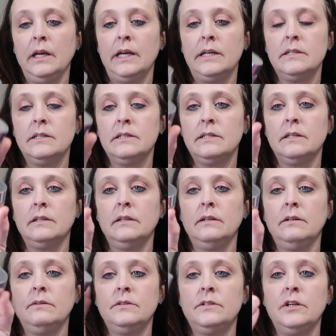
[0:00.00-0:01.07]
it's just a
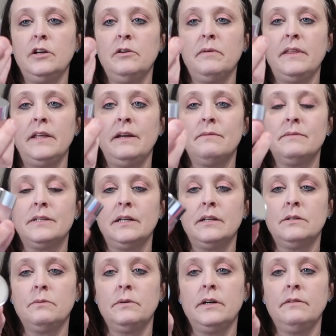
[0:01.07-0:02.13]
little tube. I think it was
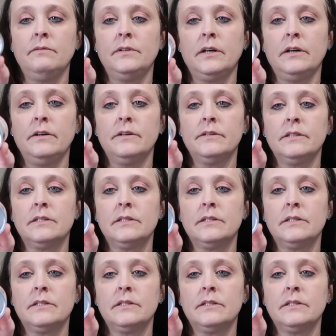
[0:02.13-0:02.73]
like $12.